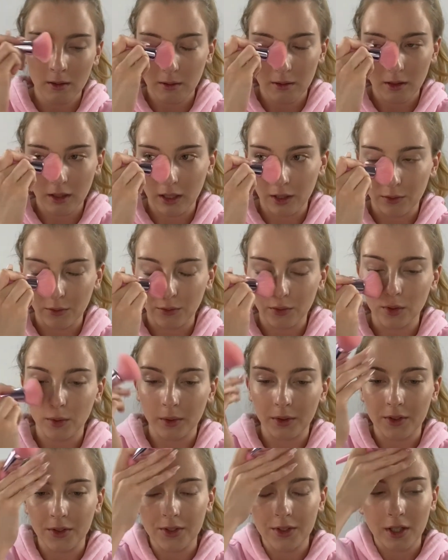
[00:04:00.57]

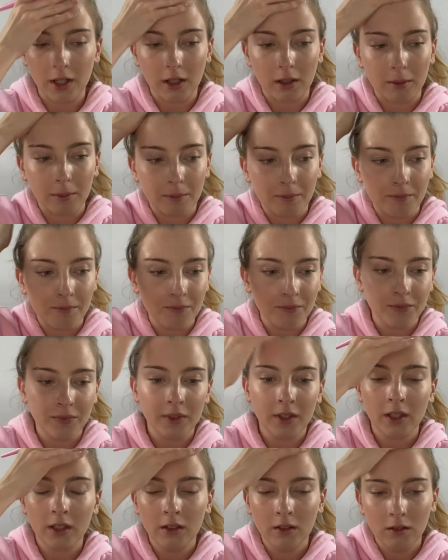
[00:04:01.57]
influence. I
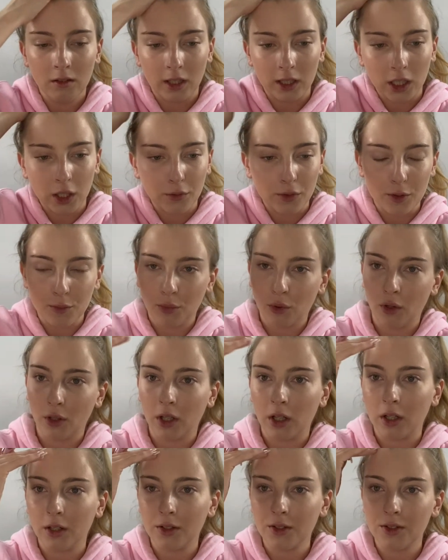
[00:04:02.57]
love his
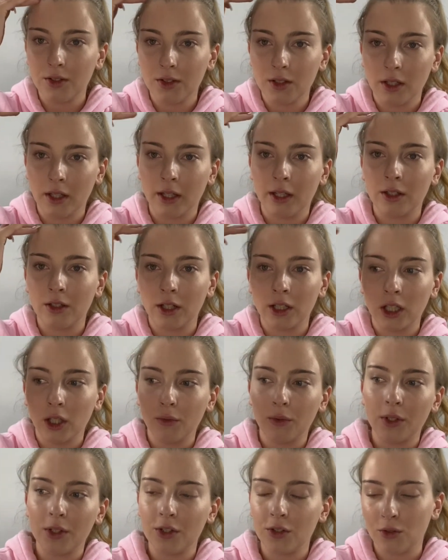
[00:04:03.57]
products and I love
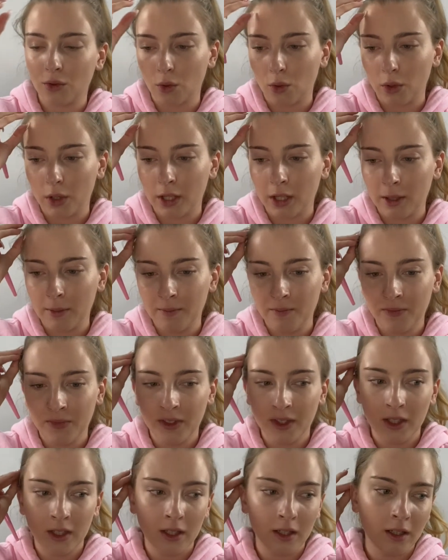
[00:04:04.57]
his story.
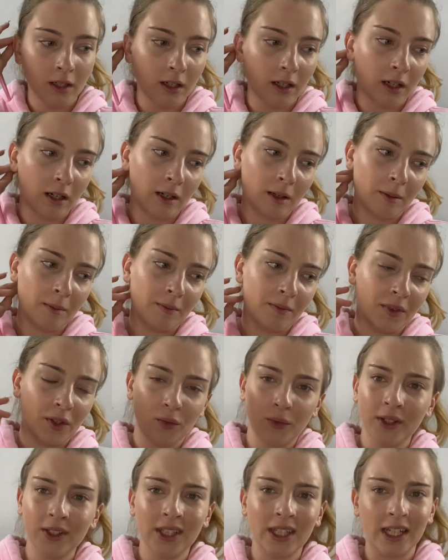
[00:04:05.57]
The
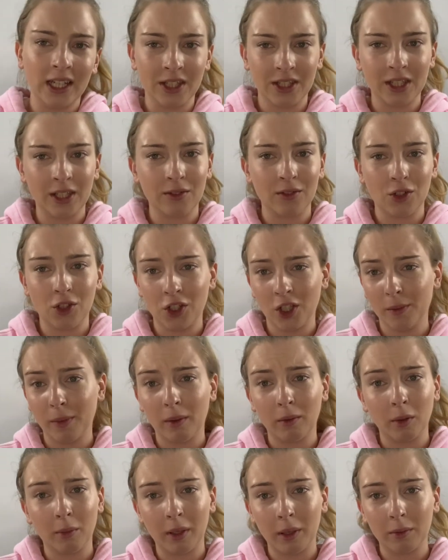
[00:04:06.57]
fact that he doesn't give a shit about
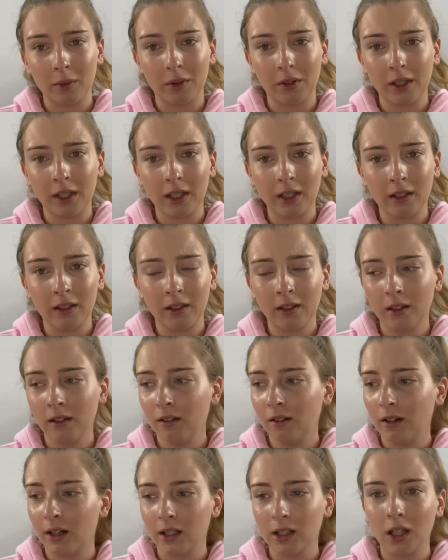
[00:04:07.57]
what people think,
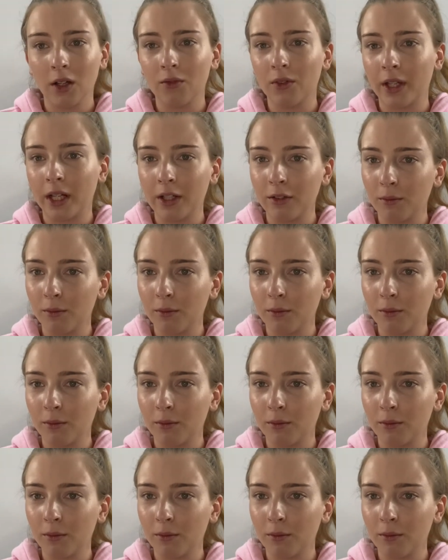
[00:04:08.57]
I love that even